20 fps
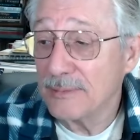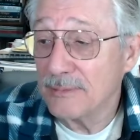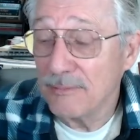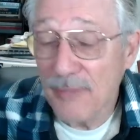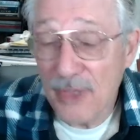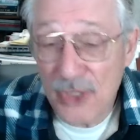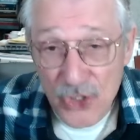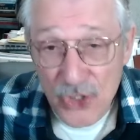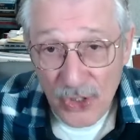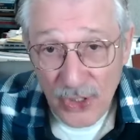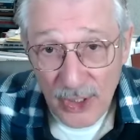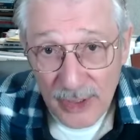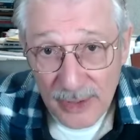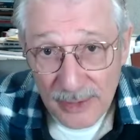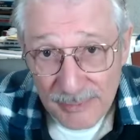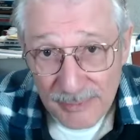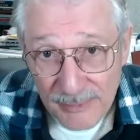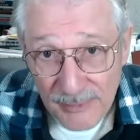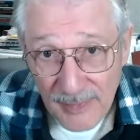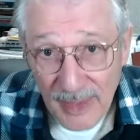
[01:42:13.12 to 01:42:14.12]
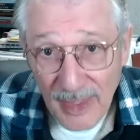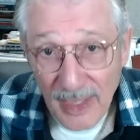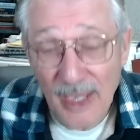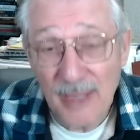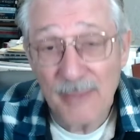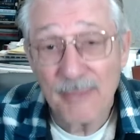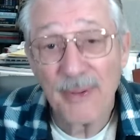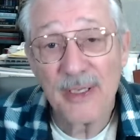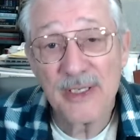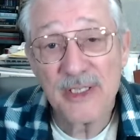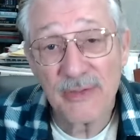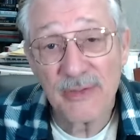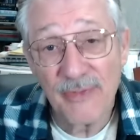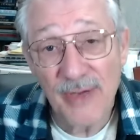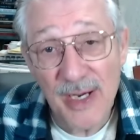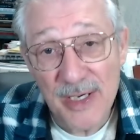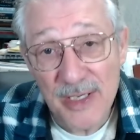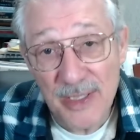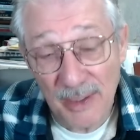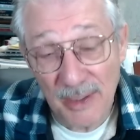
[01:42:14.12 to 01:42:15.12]
Michigan and
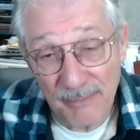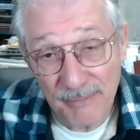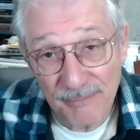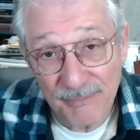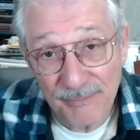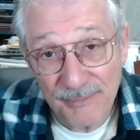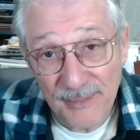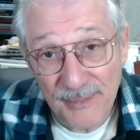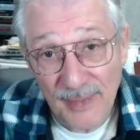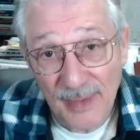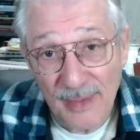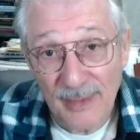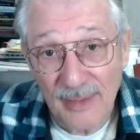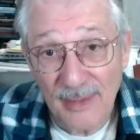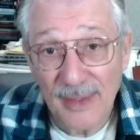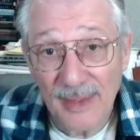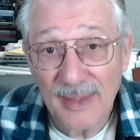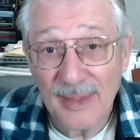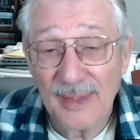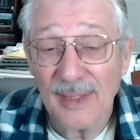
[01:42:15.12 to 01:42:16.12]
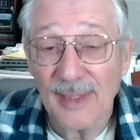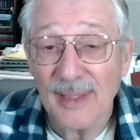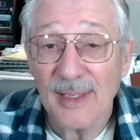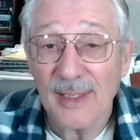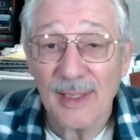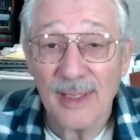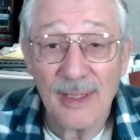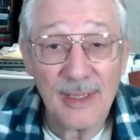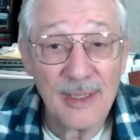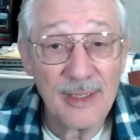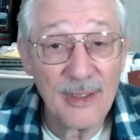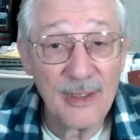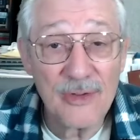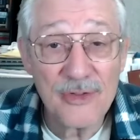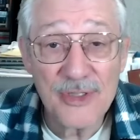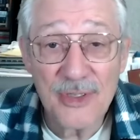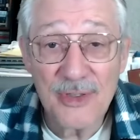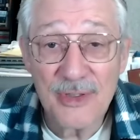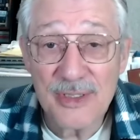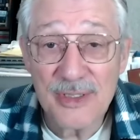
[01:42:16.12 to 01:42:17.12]
Pennsylvania, right?
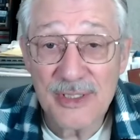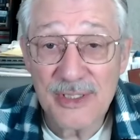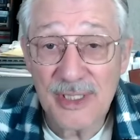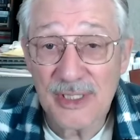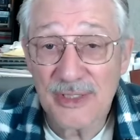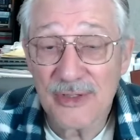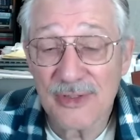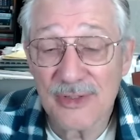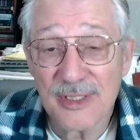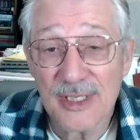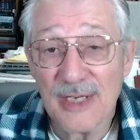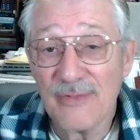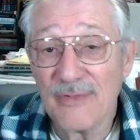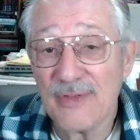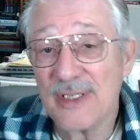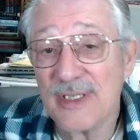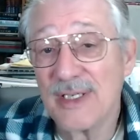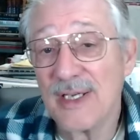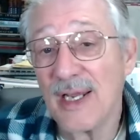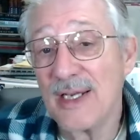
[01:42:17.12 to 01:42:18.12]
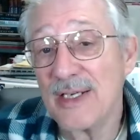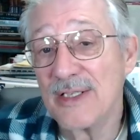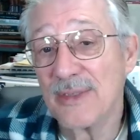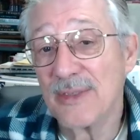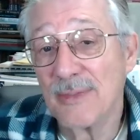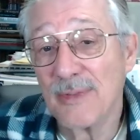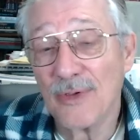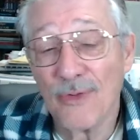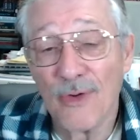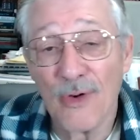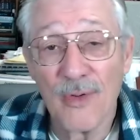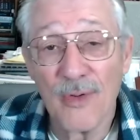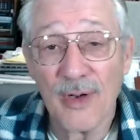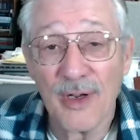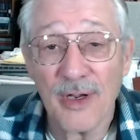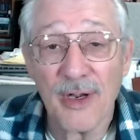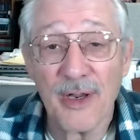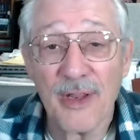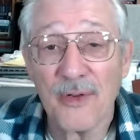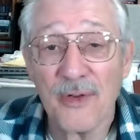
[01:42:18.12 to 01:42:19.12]
Those are the 6 or 7 states, and we're throwing
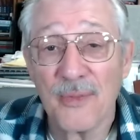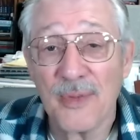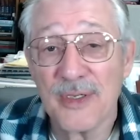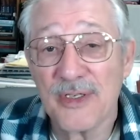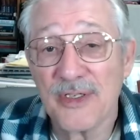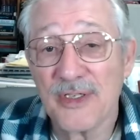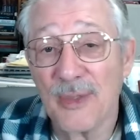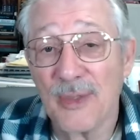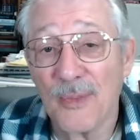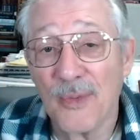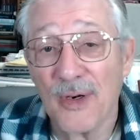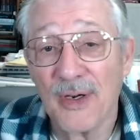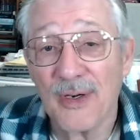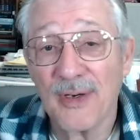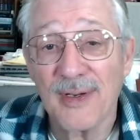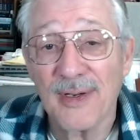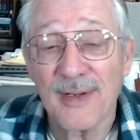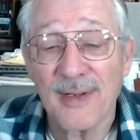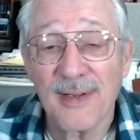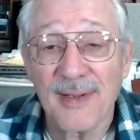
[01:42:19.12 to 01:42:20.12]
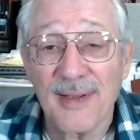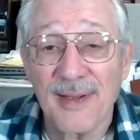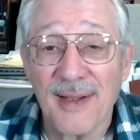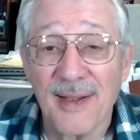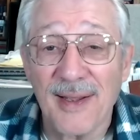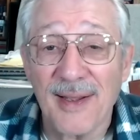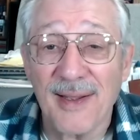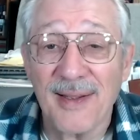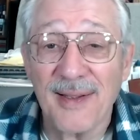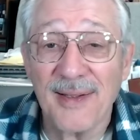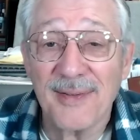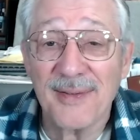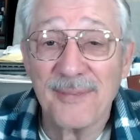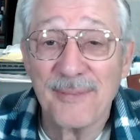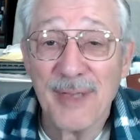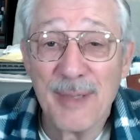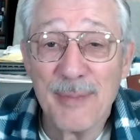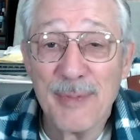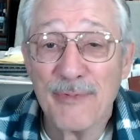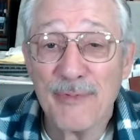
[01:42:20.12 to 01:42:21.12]
another one somewhere,
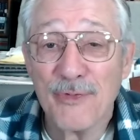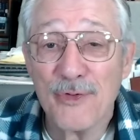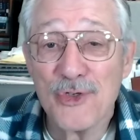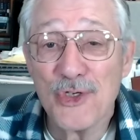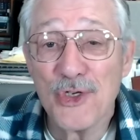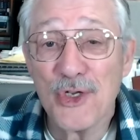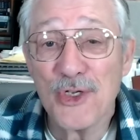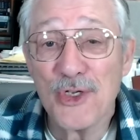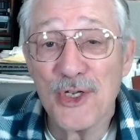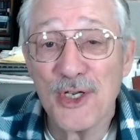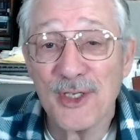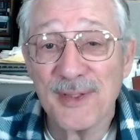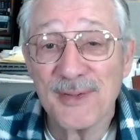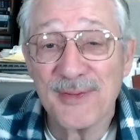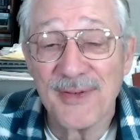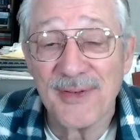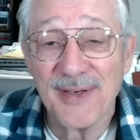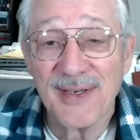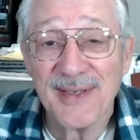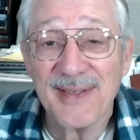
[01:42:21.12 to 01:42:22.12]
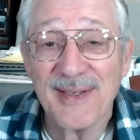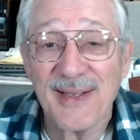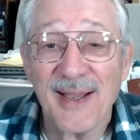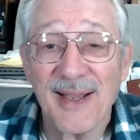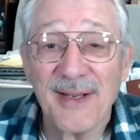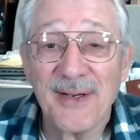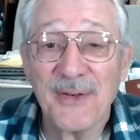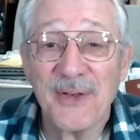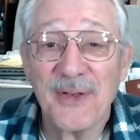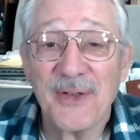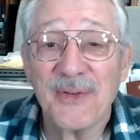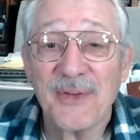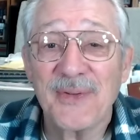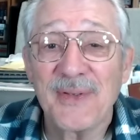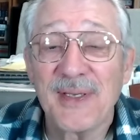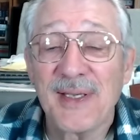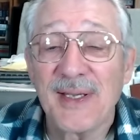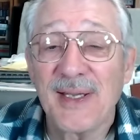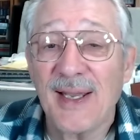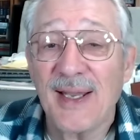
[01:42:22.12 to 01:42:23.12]
maybe Virginia, right? I don't know.
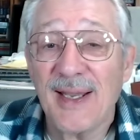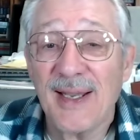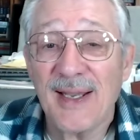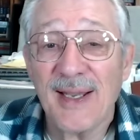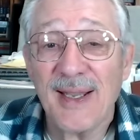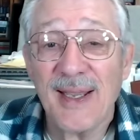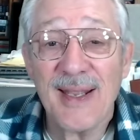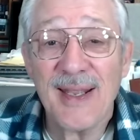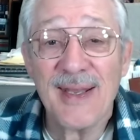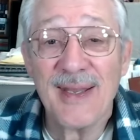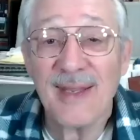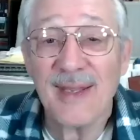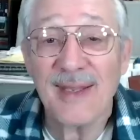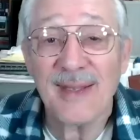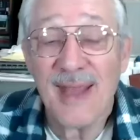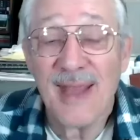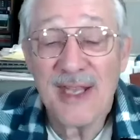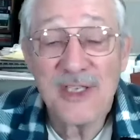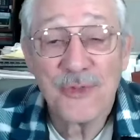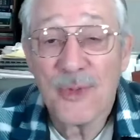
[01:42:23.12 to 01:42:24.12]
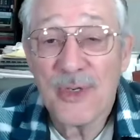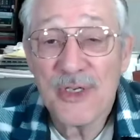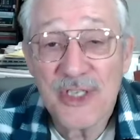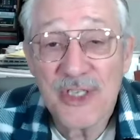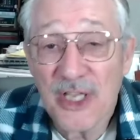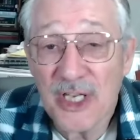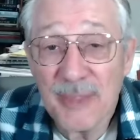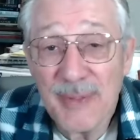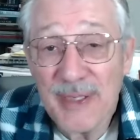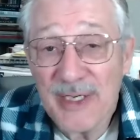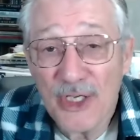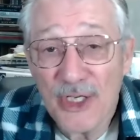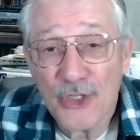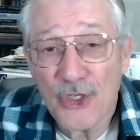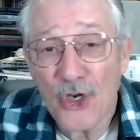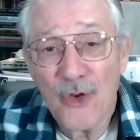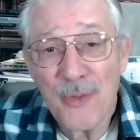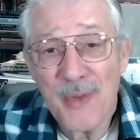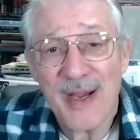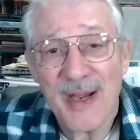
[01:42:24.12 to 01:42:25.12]
And that's where it's gonna be
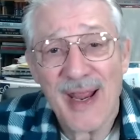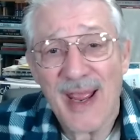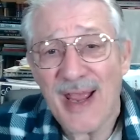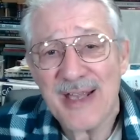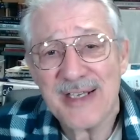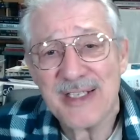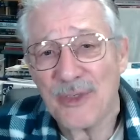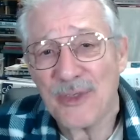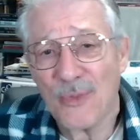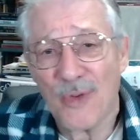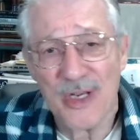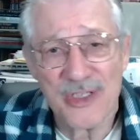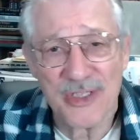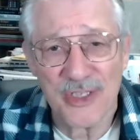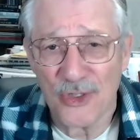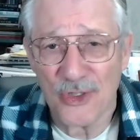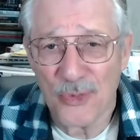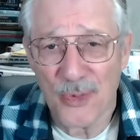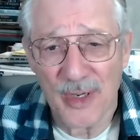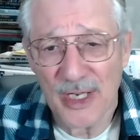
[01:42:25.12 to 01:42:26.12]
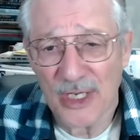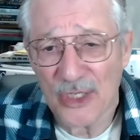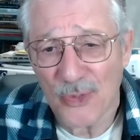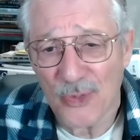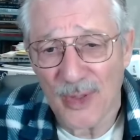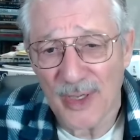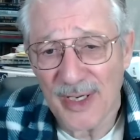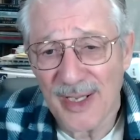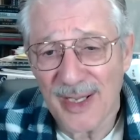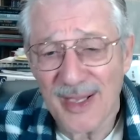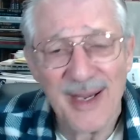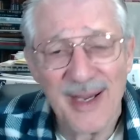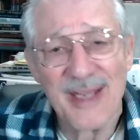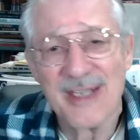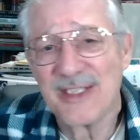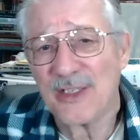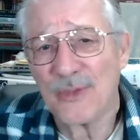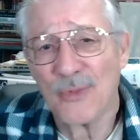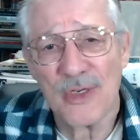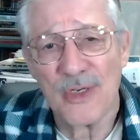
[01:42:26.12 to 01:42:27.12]
determined, as it was in 2020 and
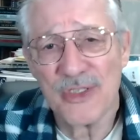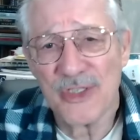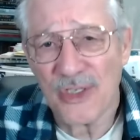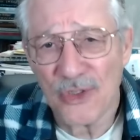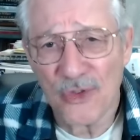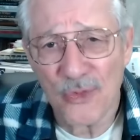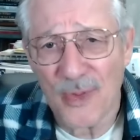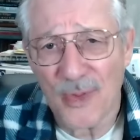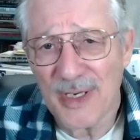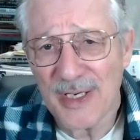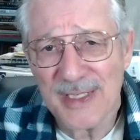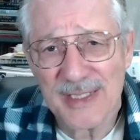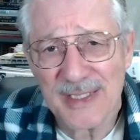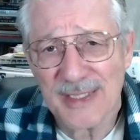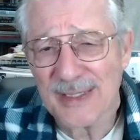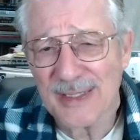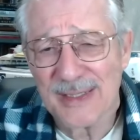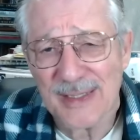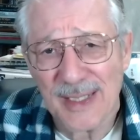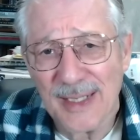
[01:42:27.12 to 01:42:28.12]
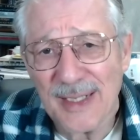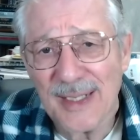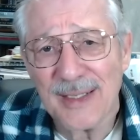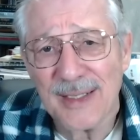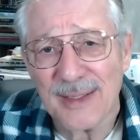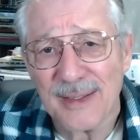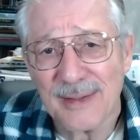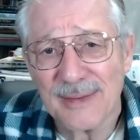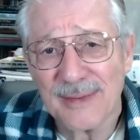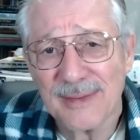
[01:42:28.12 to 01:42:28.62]
as it was in 2016.